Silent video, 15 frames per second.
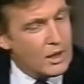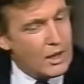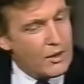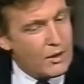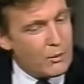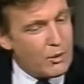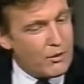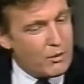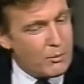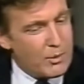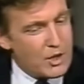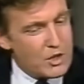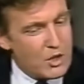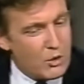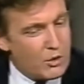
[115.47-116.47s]
I think we have the
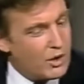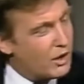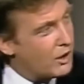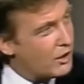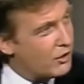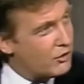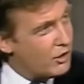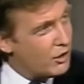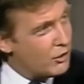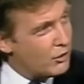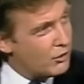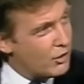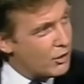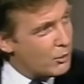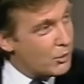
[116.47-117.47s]
best hotel
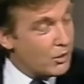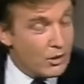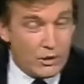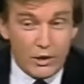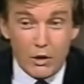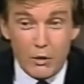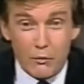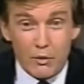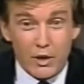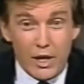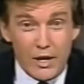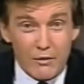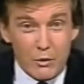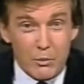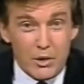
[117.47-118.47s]
casinos in the world, and
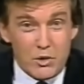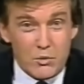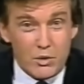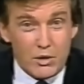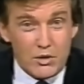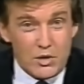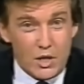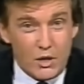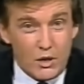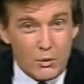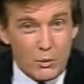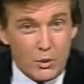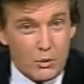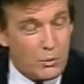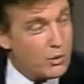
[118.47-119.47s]
hopefully I have the best real estate in
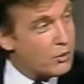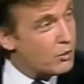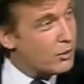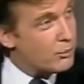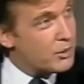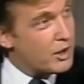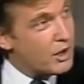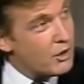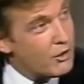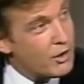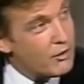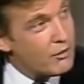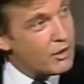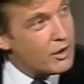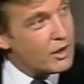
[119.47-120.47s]
the world with Trump Tower
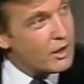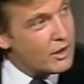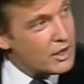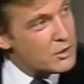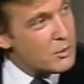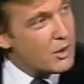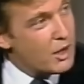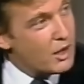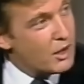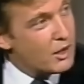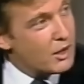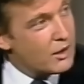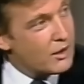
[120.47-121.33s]
and everything, and that's what I like.